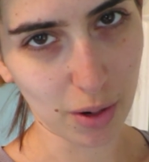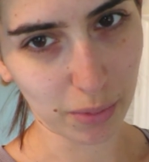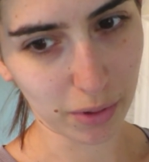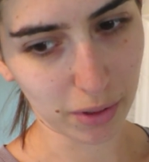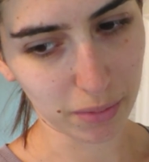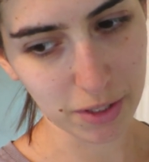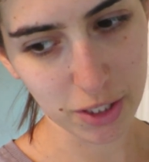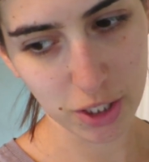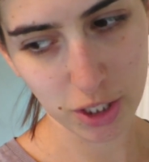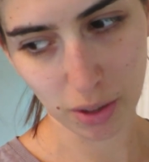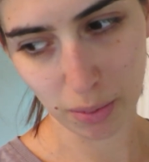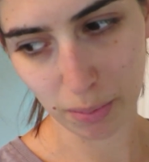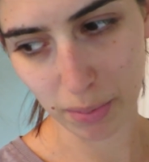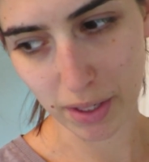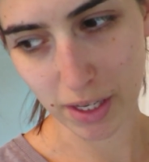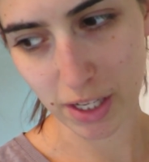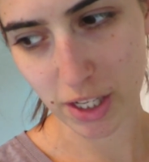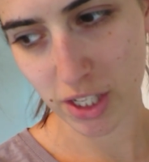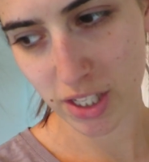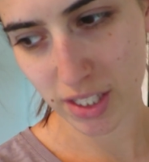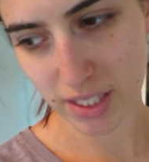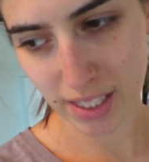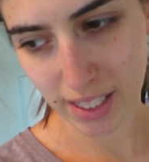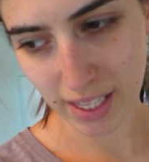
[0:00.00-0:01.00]
I'm going to be
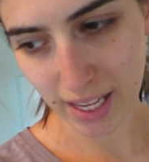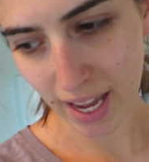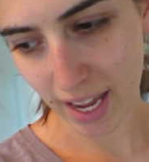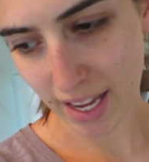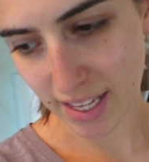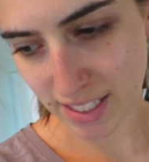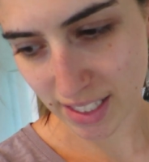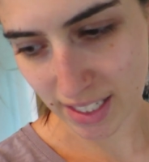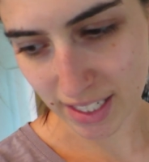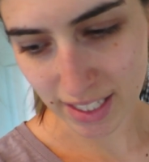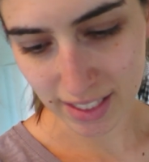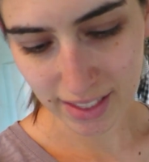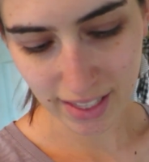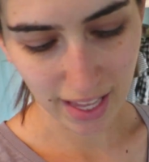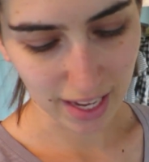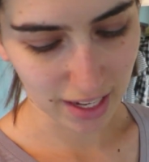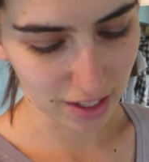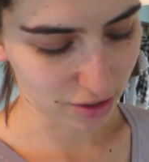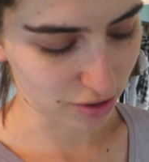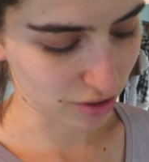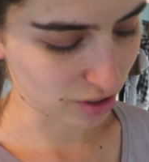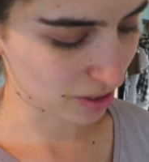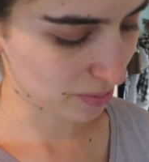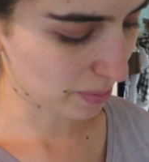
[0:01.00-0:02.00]
shopping, just in case I need the
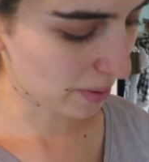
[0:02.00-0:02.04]
extra